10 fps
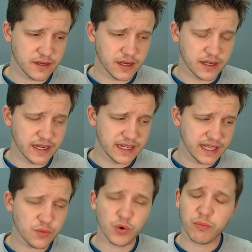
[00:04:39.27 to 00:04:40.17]
Uh, and
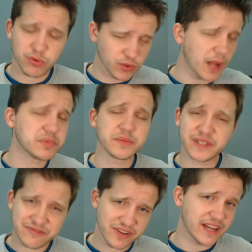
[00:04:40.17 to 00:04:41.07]
it will
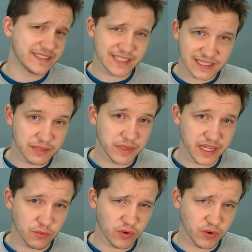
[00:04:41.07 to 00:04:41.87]
probably find and eliminate